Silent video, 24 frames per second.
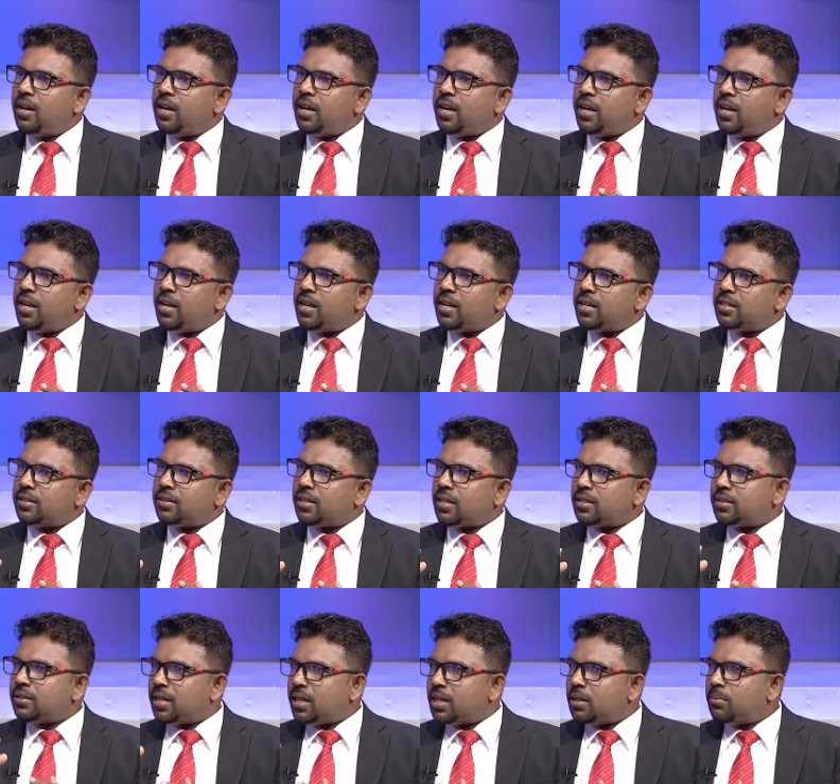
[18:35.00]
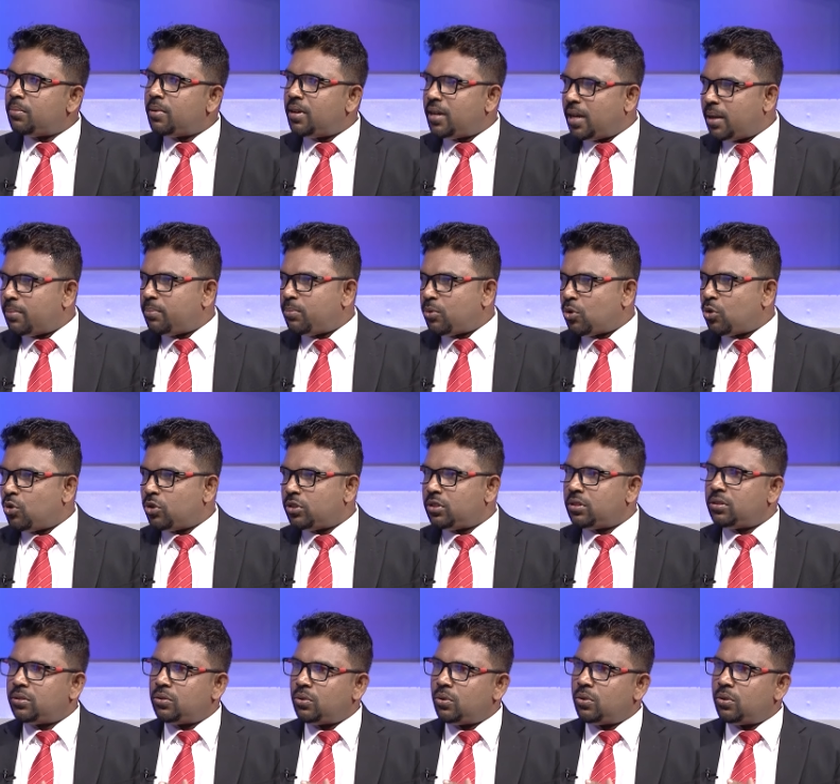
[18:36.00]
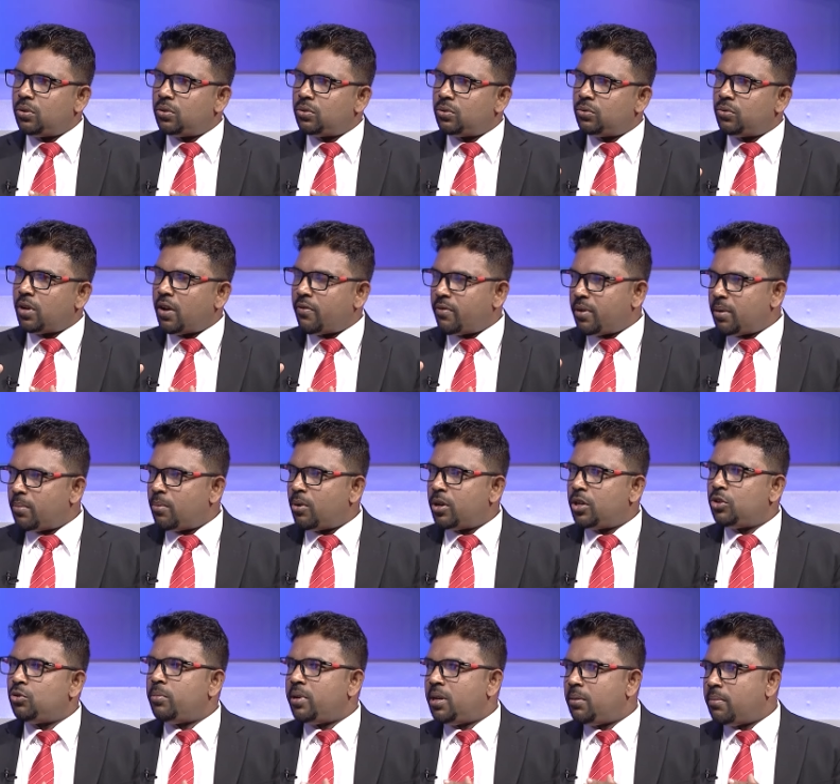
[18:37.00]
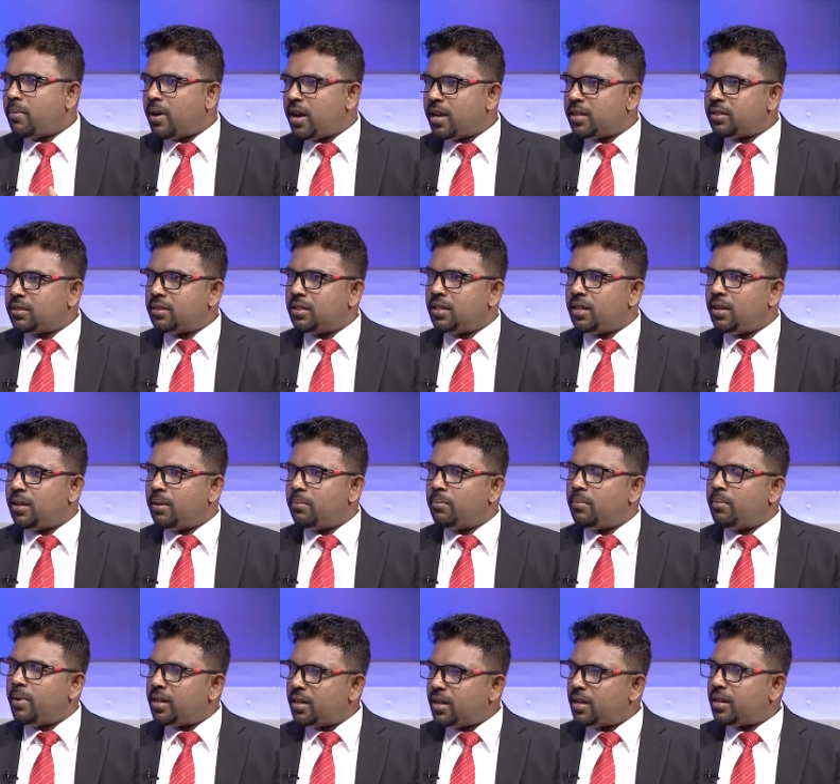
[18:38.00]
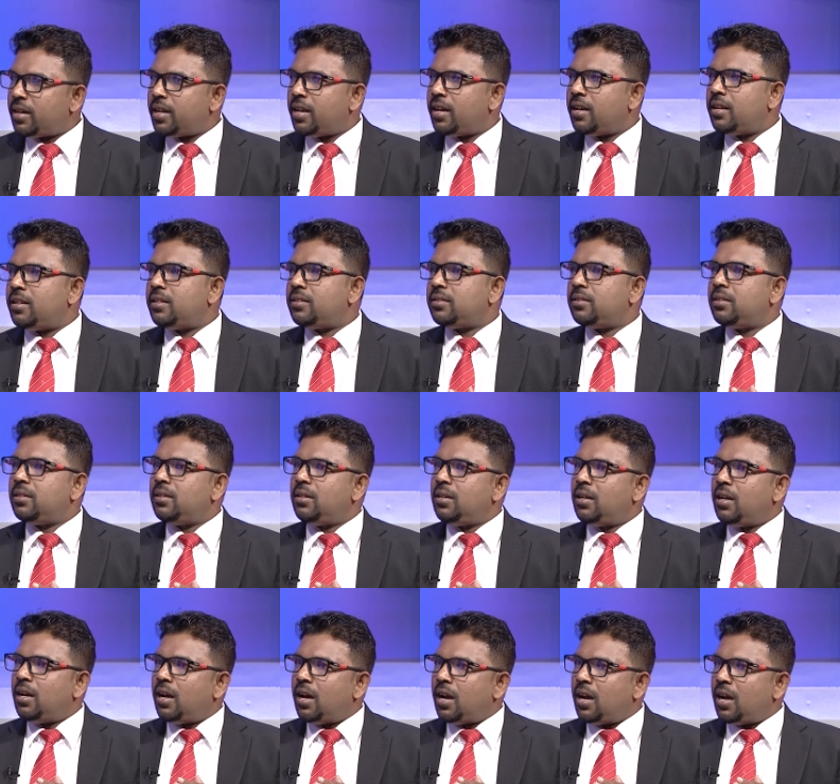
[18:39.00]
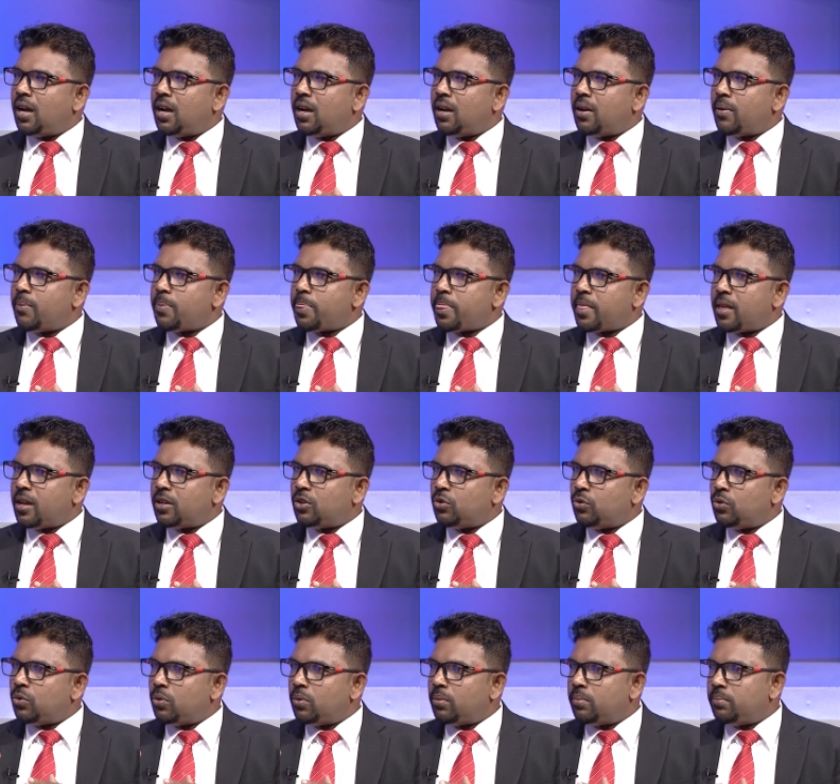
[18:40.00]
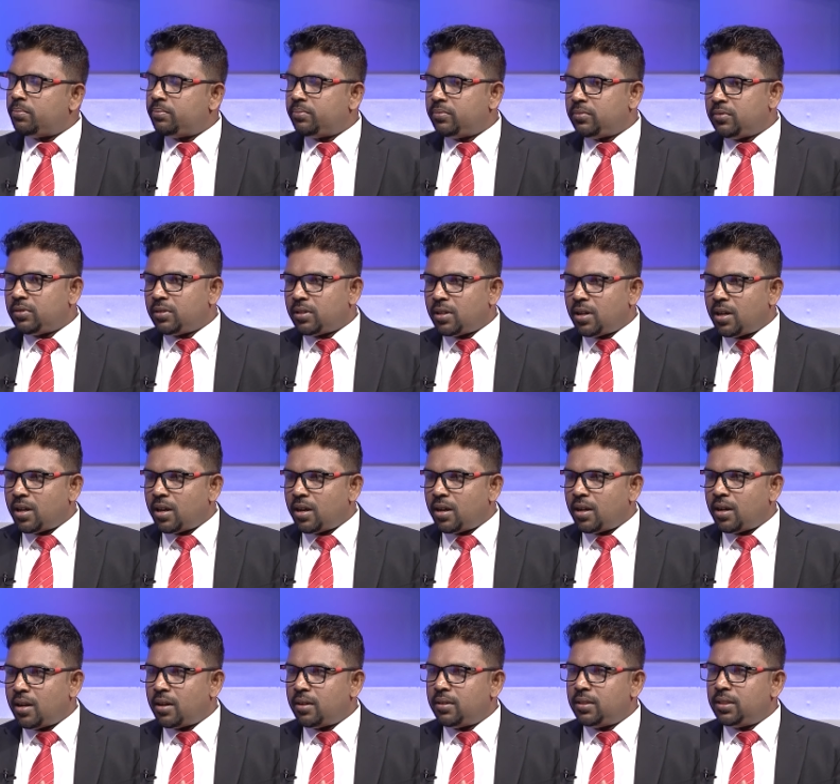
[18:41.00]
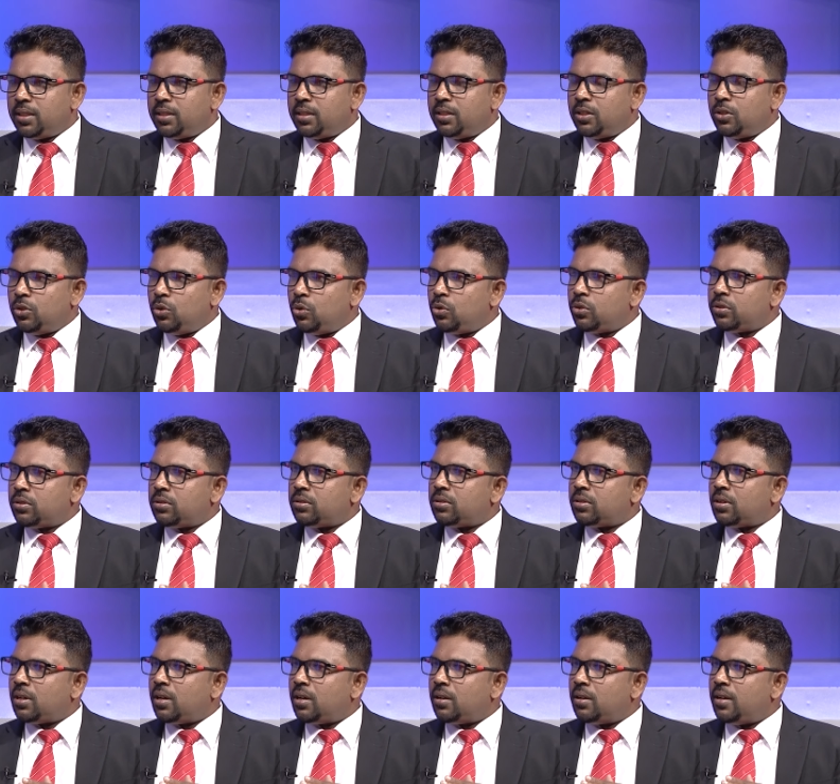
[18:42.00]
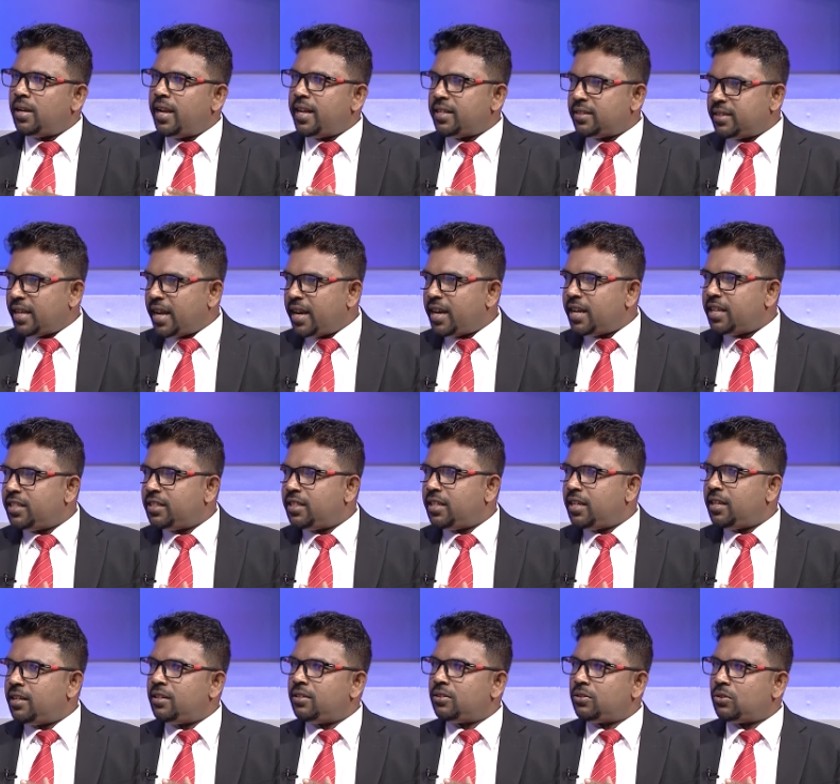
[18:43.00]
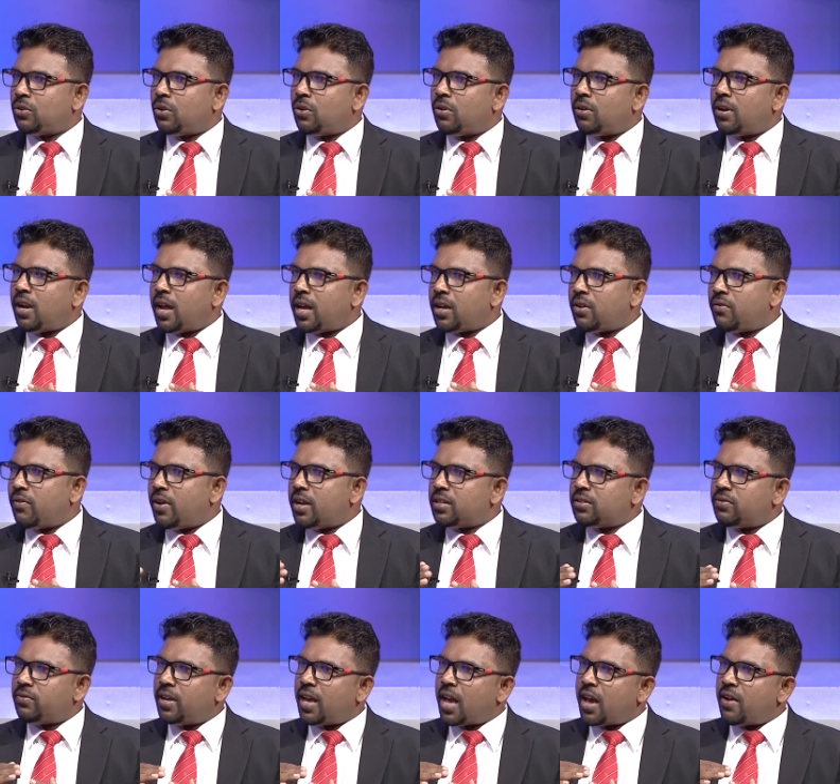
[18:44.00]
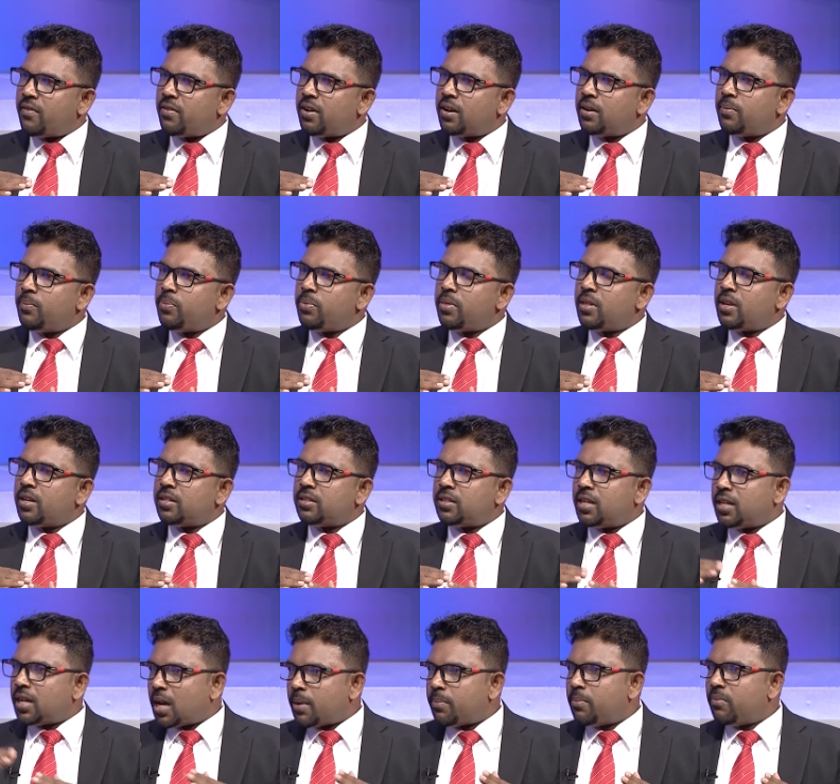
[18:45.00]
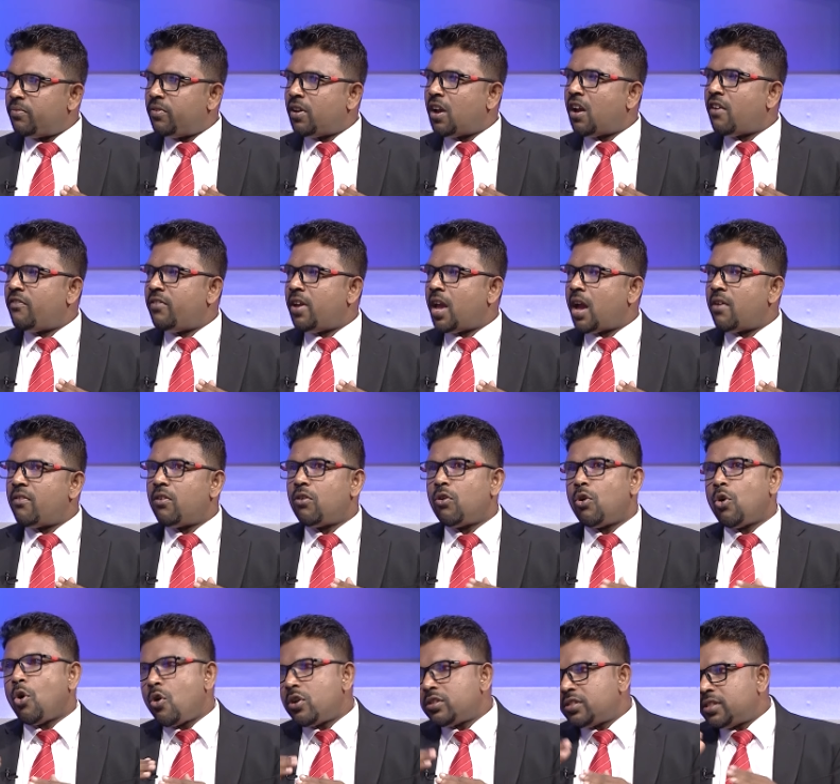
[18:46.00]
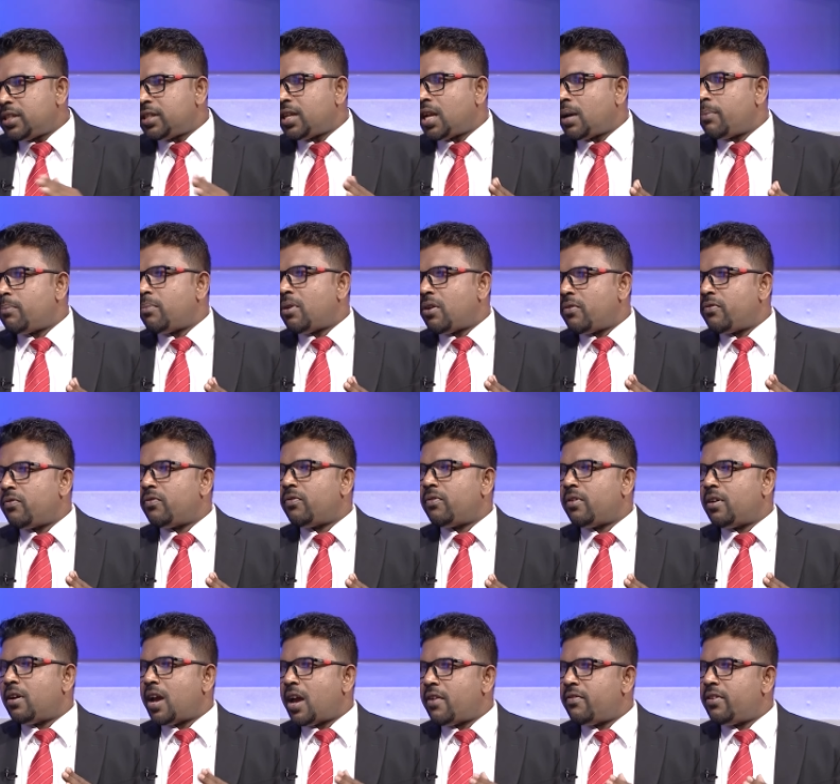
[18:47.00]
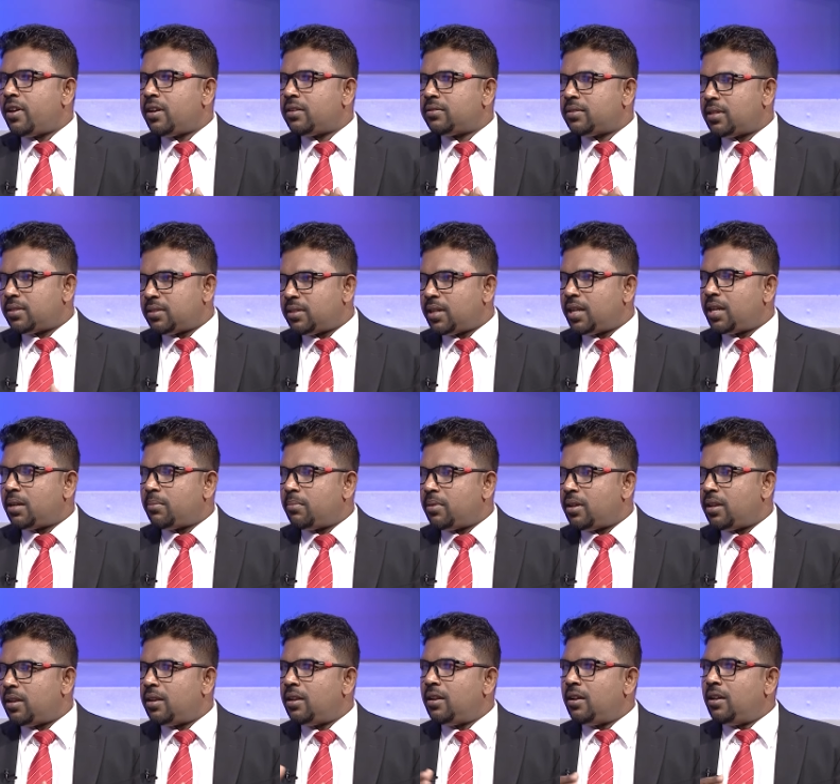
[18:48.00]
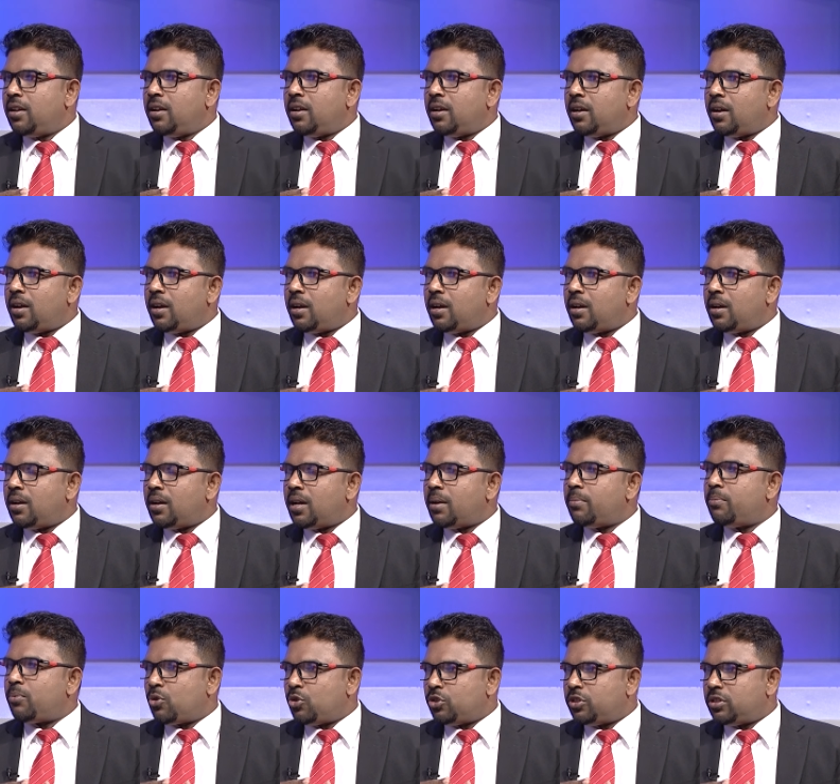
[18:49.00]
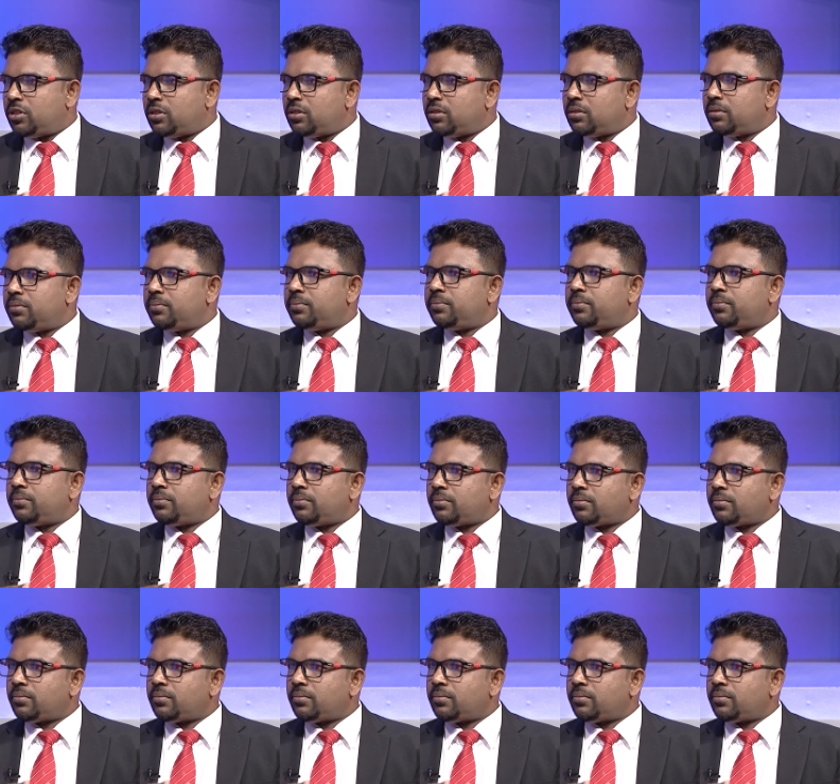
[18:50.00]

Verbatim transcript: in a sustainable approach. So mm. to everybody to minimize the materials, um, to uh, use uh, less energy. Mm. So likewise, we have a setup. We have we have our own setup of uh, having sustainable uh, approach. Mm